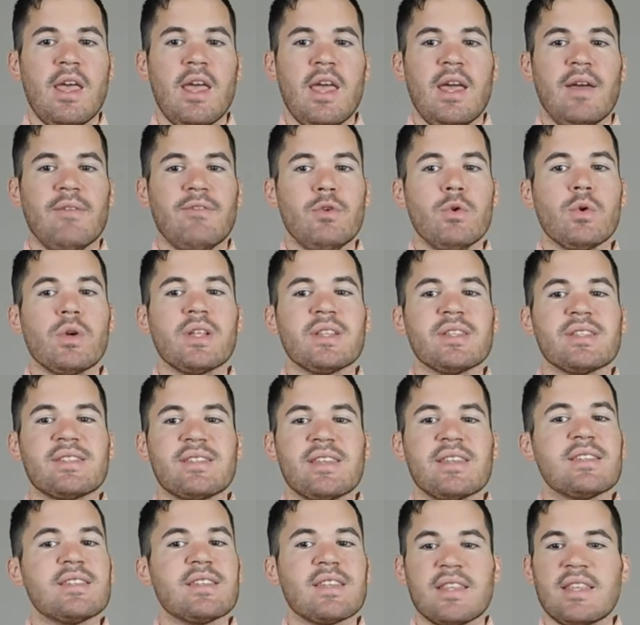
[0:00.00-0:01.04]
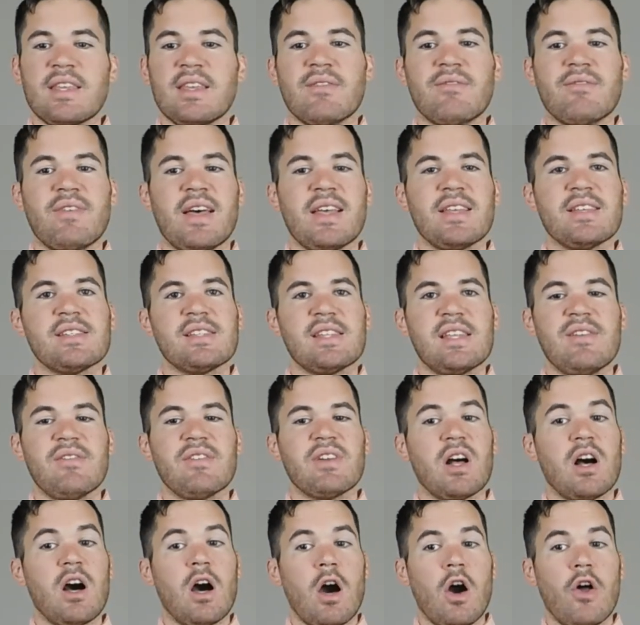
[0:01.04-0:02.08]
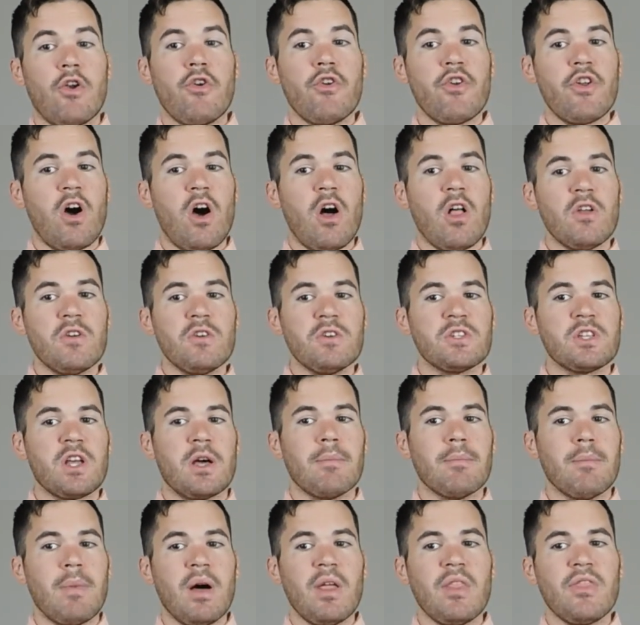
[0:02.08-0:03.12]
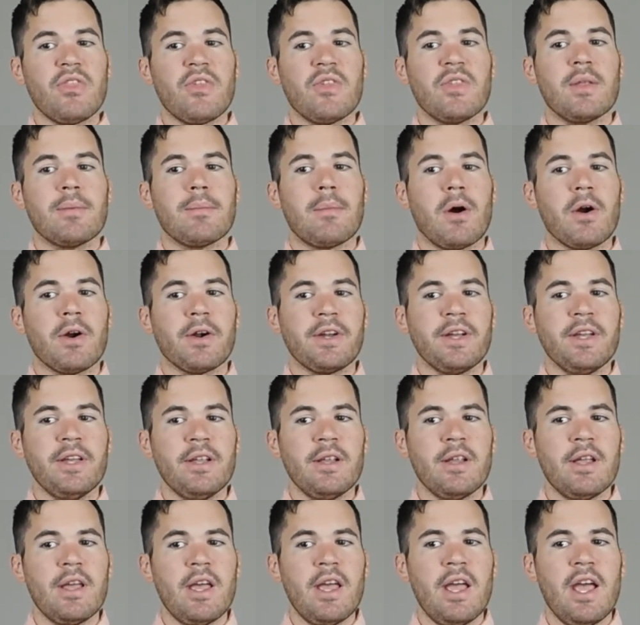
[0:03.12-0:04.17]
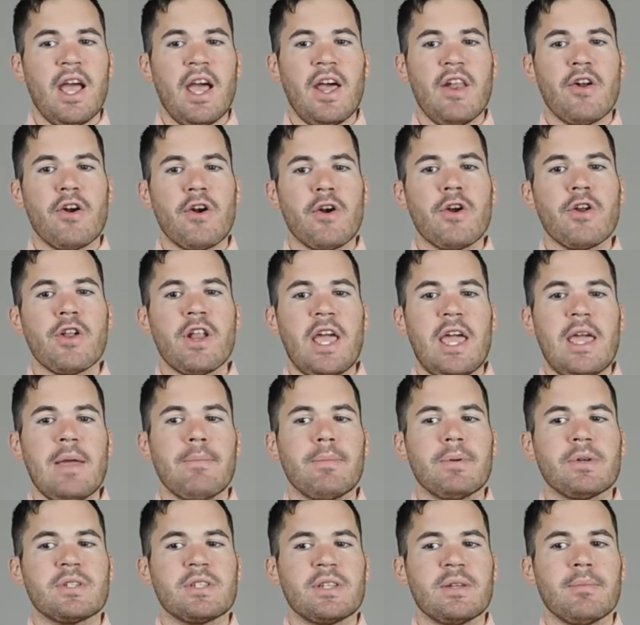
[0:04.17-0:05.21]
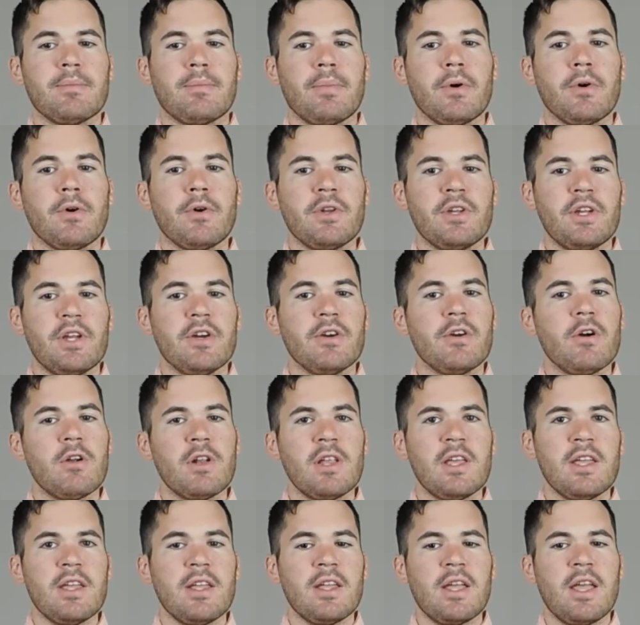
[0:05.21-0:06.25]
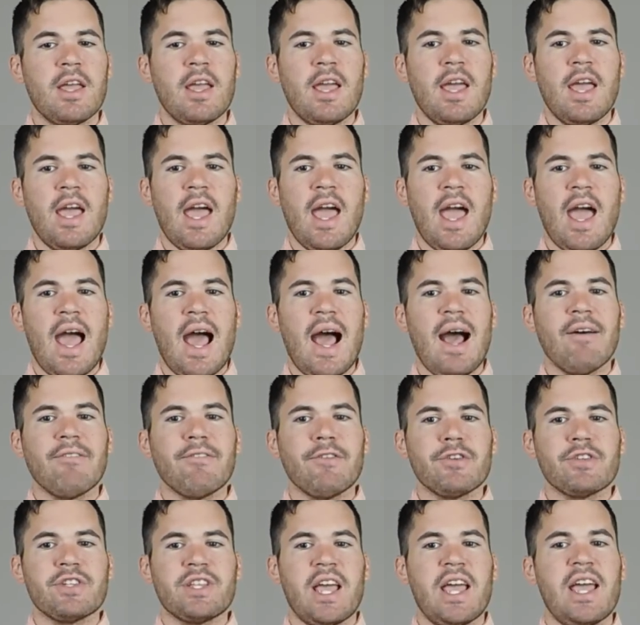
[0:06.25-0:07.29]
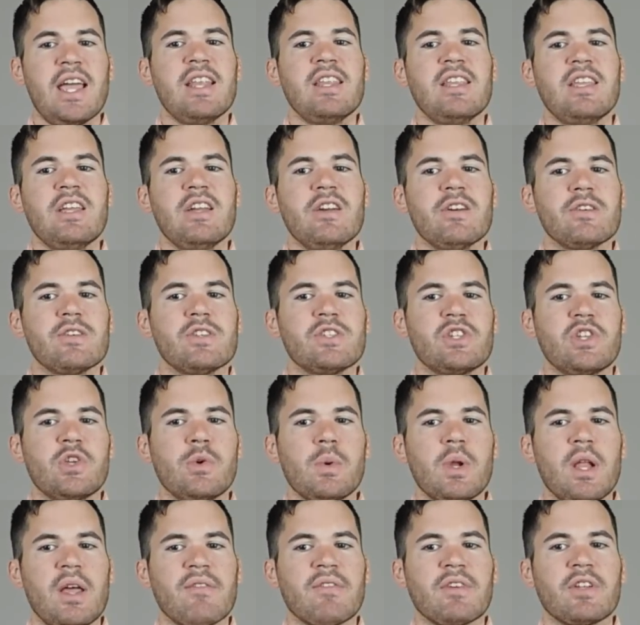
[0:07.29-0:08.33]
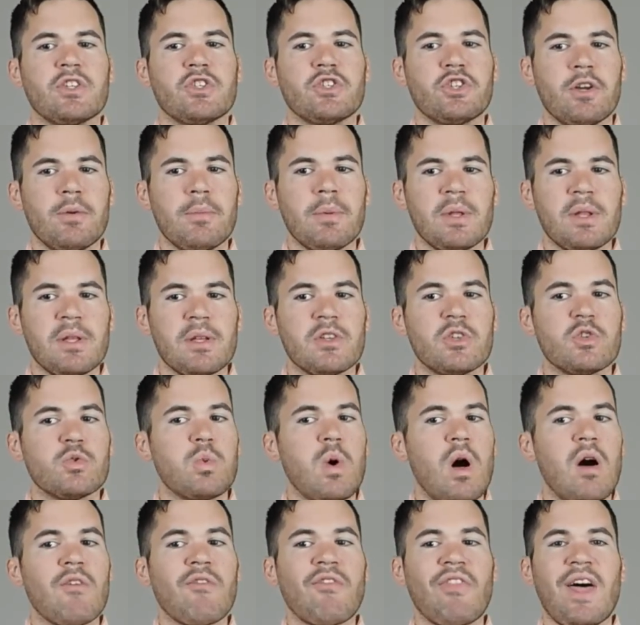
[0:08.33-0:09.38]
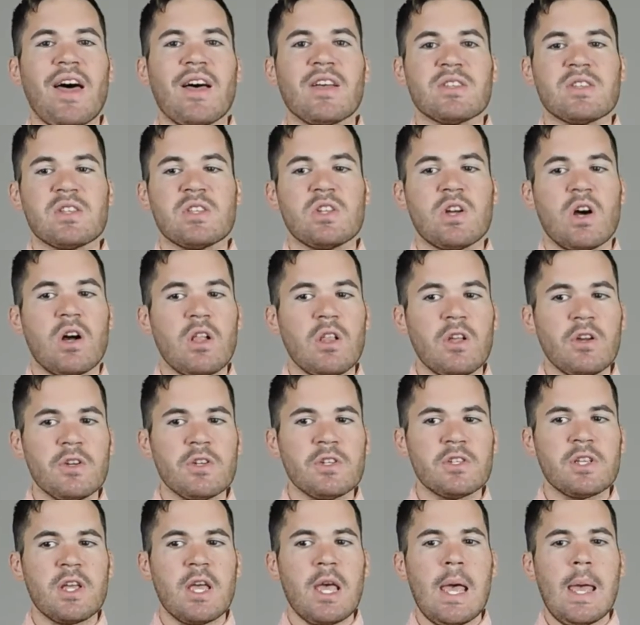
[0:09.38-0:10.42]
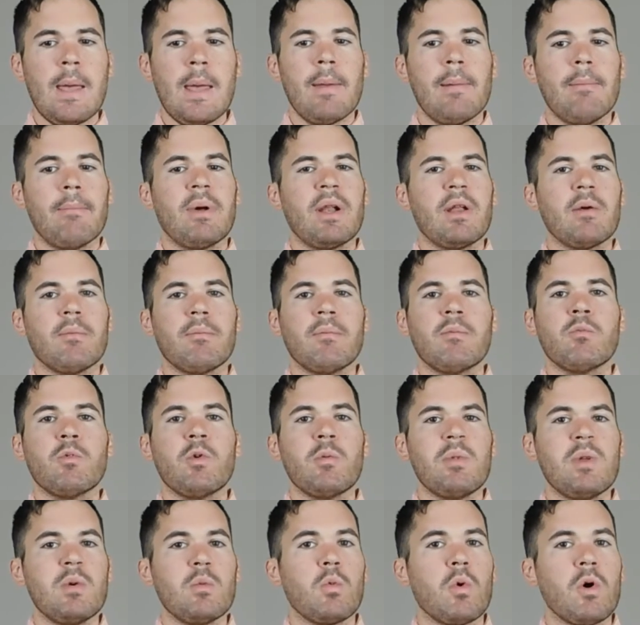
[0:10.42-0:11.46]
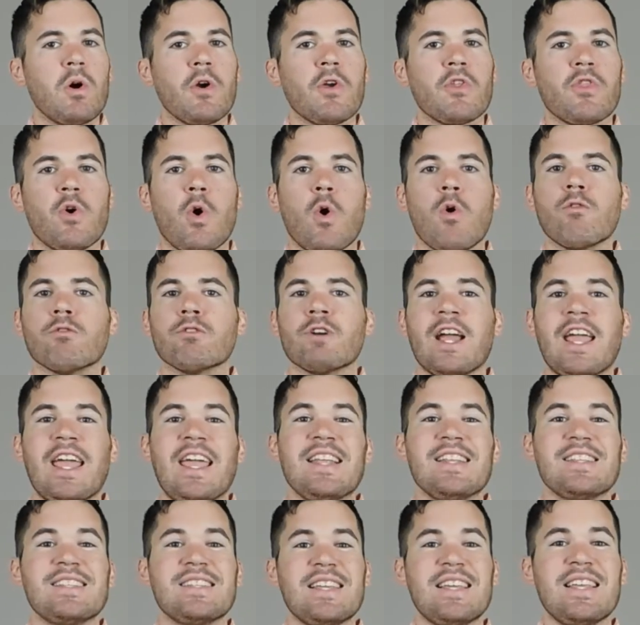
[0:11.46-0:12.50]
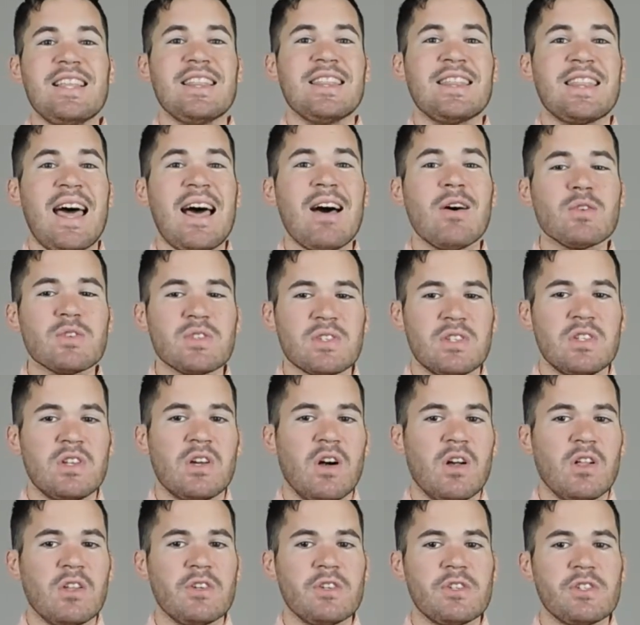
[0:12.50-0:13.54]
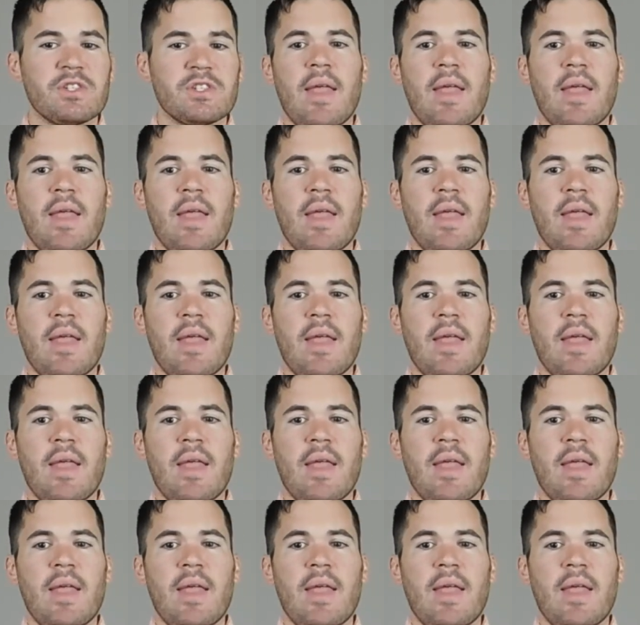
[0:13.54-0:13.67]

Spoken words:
If you consistently invest even $100 a month in the market and earn 8% per year on it, after 10 years, you would have contributed $12,000, but it would be worth over $18,000.